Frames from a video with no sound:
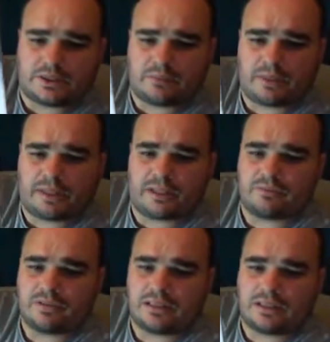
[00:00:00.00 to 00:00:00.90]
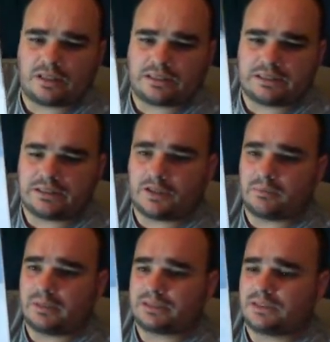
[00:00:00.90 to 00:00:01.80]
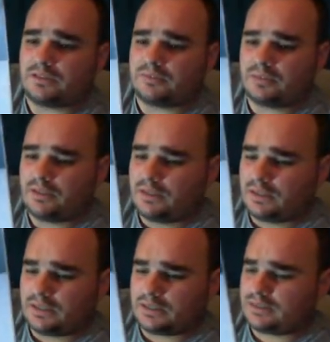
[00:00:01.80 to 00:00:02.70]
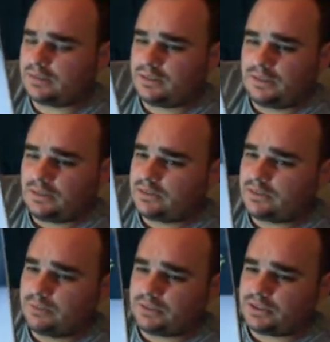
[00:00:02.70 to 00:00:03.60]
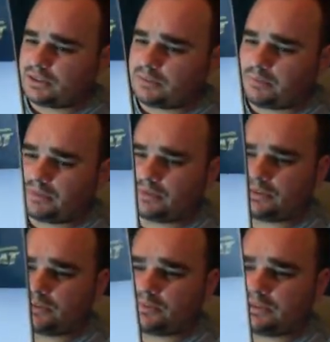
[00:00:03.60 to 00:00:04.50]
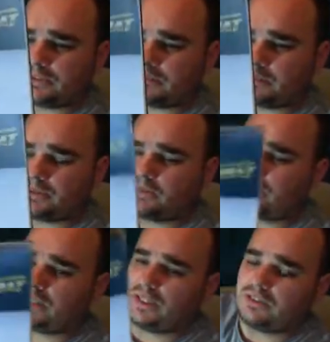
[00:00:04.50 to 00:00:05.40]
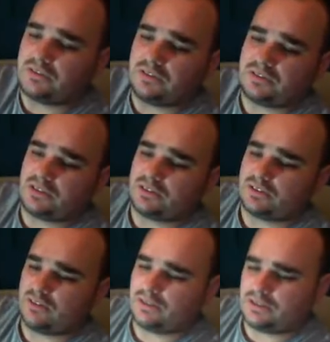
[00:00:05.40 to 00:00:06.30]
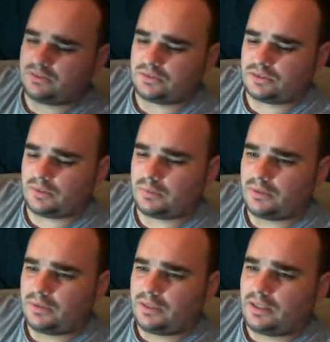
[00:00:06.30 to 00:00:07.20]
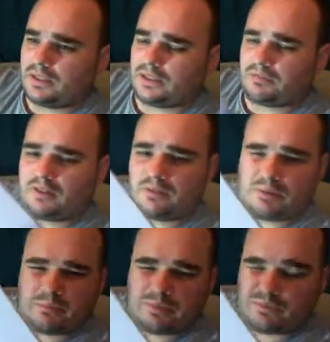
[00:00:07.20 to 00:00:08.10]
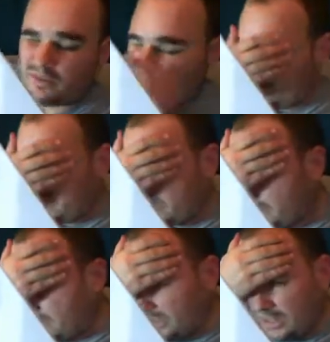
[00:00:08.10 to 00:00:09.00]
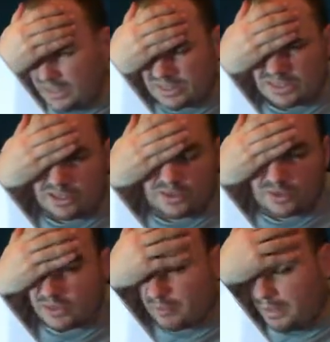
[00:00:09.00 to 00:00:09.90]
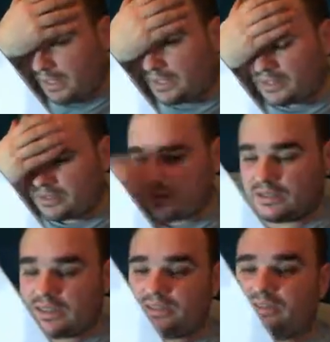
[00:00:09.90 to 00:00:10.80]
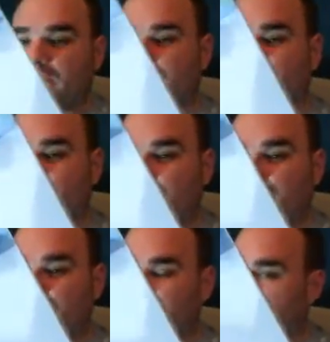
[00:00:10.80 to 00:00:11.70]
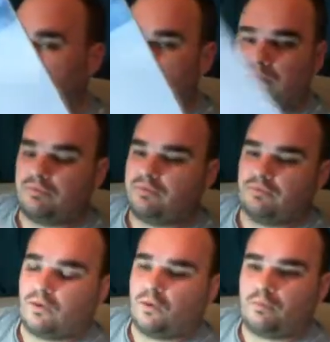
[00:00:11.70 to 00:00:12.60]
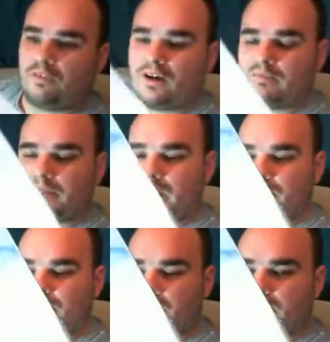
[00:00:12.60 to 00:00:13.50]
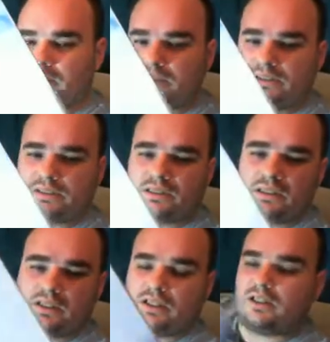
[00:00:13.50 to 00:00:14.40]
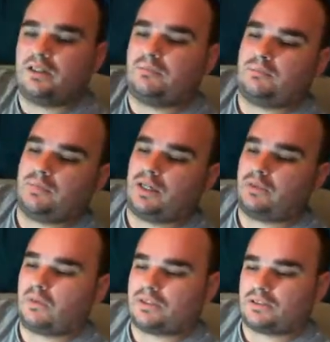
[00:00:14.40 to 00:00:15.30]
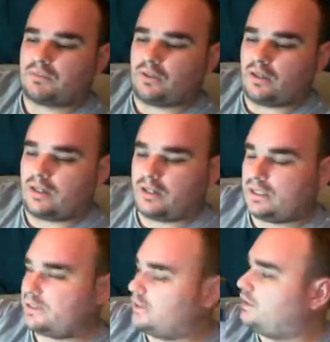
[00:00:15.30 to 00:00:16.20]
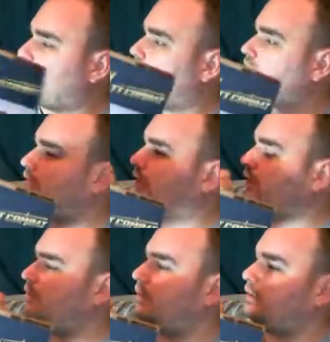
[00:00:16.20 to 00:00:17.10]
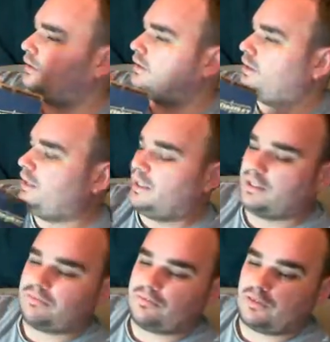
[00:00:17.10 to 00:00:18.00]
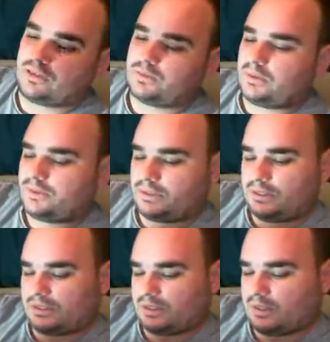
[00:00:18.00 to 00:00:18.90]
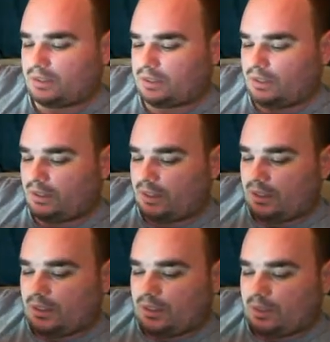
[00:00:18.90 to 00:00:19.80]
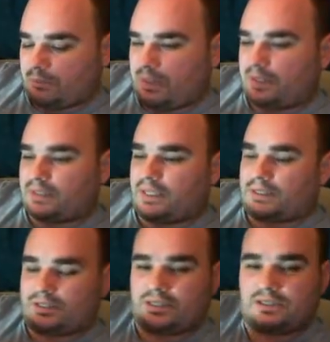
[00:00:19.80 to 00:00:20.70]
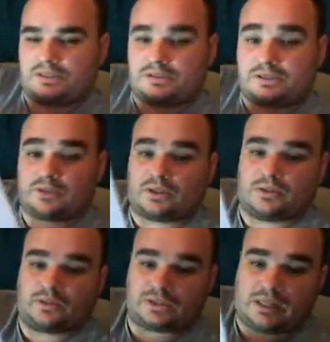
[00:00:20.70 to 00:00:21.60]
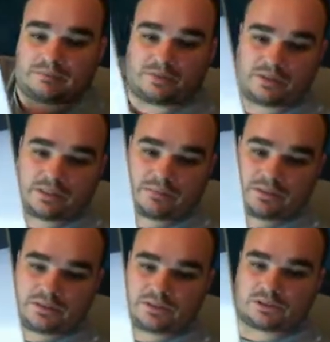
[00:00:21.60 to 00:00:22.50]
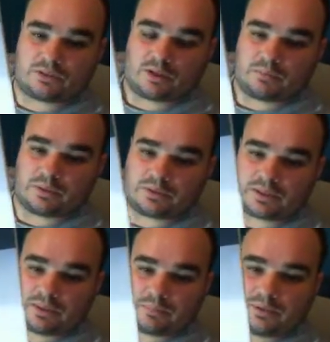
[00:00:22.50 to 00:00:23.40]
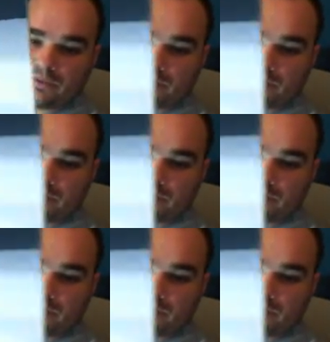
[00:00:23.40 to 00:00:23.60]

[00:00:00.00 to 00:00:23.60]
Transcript: Combat, and I really like TT Combat stuff. It's super cheap, super easy to build, and just does a great little job. And if I remember rightly, at Salute I paid literally about £4 or £5 for one of these, and the ones I've got are there's a fire one and a frost one. So this is a Bloodgate, which is quite cool because I haven't got that one, so I'll build it up